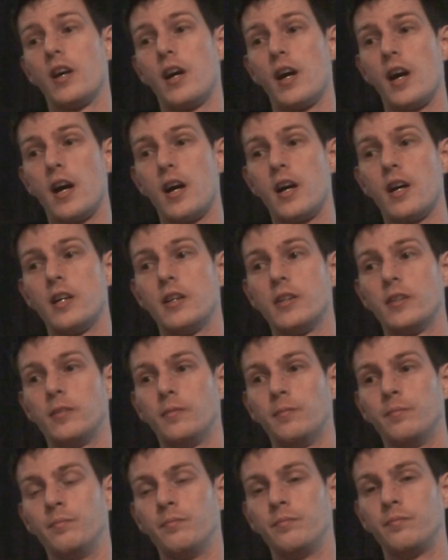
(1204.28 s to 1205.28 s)

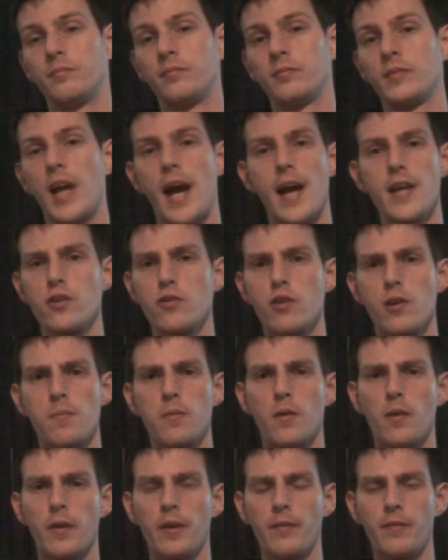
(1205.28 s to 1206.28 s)
As you would have
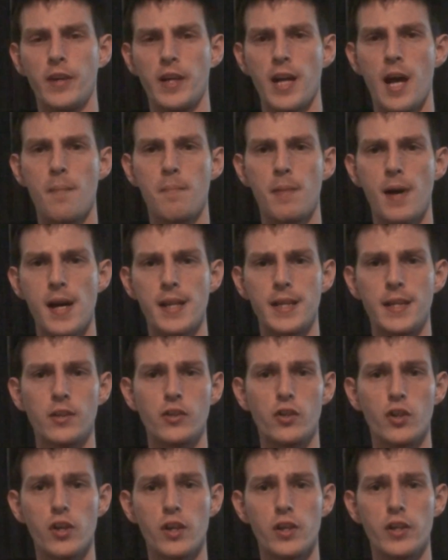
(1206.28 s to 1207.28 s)
probably figured out by the
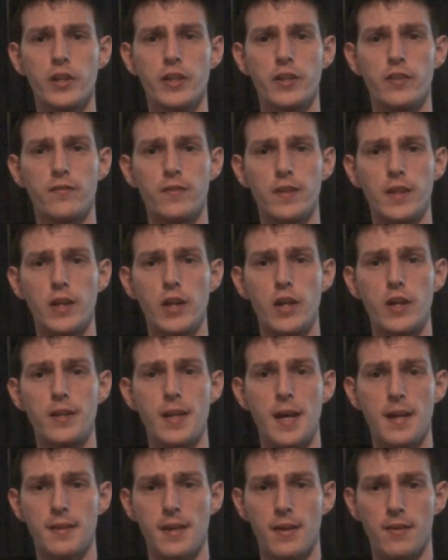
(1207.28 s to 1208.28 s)
intro of this video
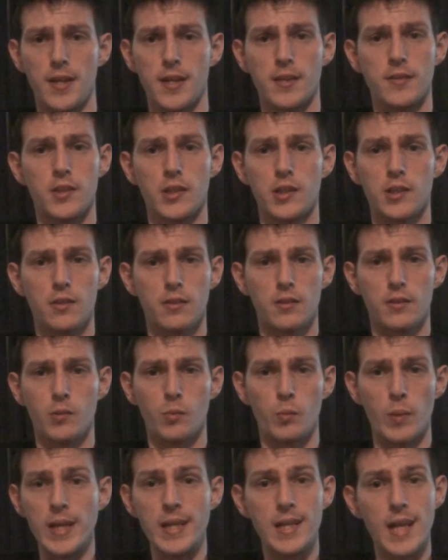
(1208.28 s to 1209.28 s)
that
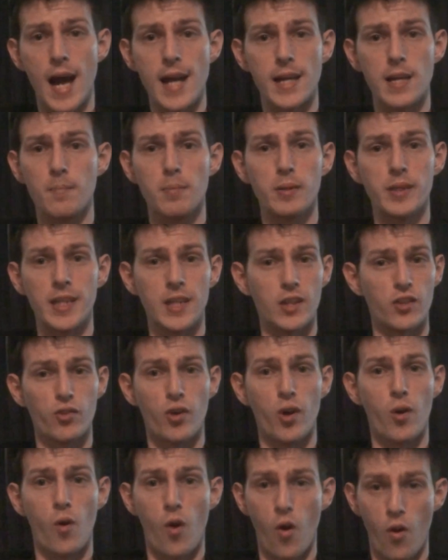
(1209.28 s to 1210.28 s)
I didn't put the
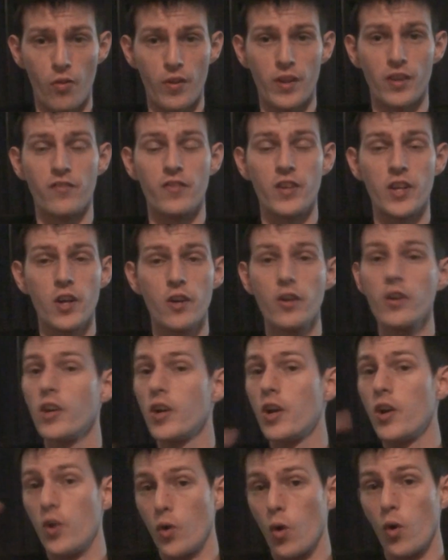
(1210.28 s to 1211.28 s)
intro on this video,
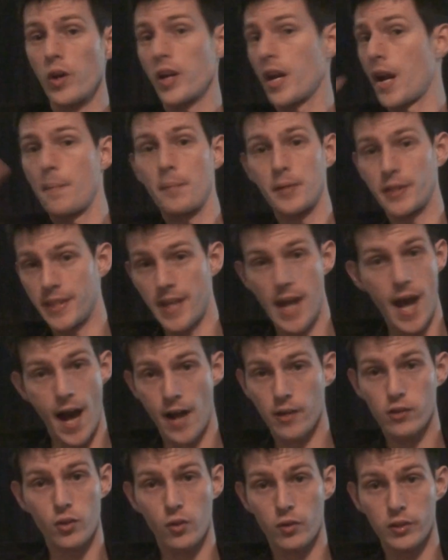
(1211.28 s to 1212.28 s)
nor did I put the
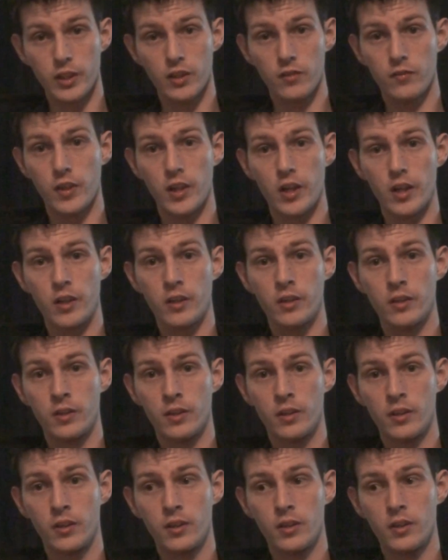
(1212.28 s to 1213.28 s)
outro on this video.
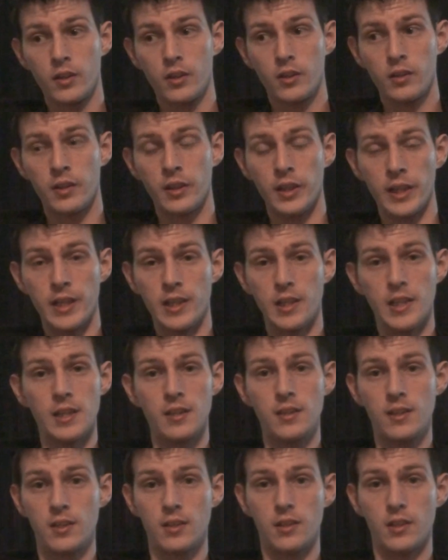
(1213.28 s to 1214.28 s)

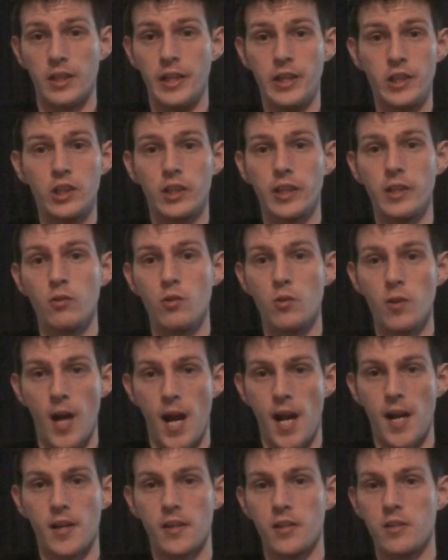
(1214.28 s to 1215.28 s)
This literally will
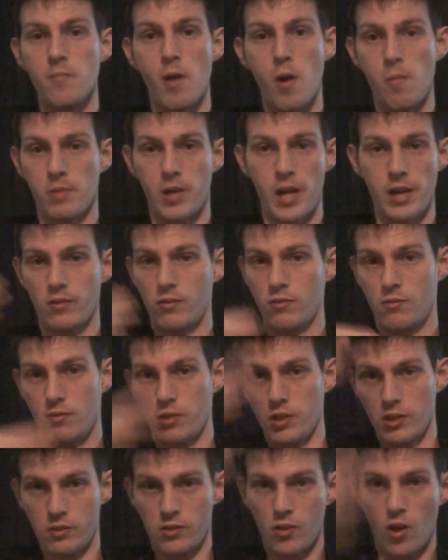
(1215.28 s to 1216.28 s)
end the moment
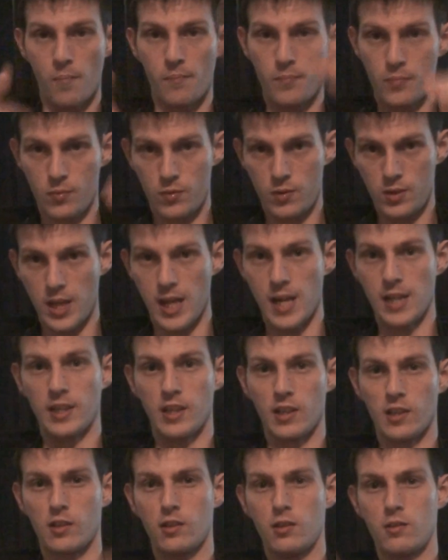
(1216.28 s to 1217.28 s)
you stop seeing
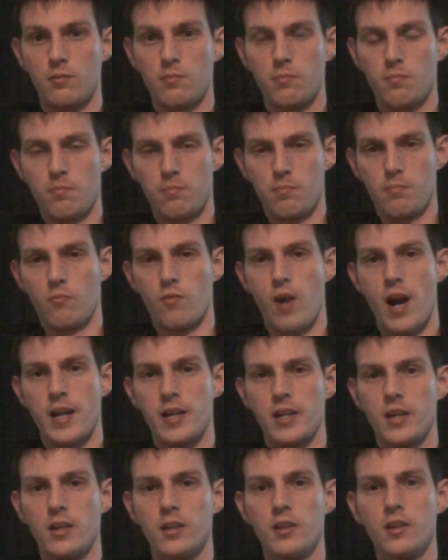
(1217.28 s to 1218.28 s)
this right
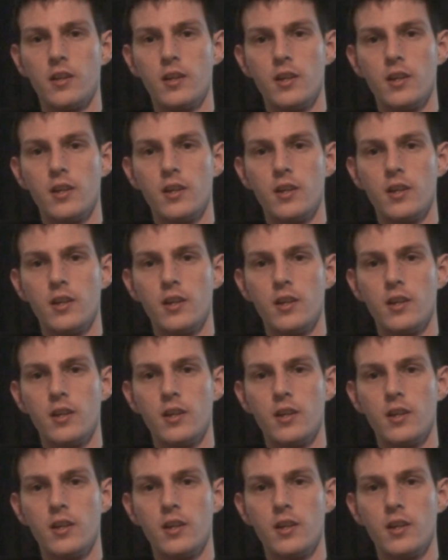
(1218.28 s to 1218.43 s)
here.